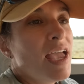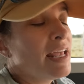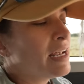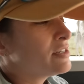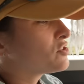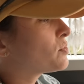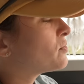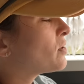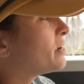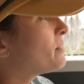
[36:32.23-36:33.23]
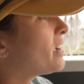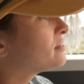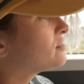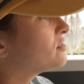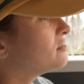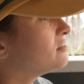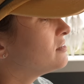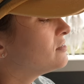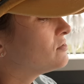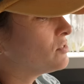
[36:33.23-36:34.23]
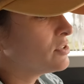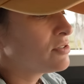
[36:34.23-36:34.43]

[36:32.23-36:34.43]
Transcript: And I just went right past her, real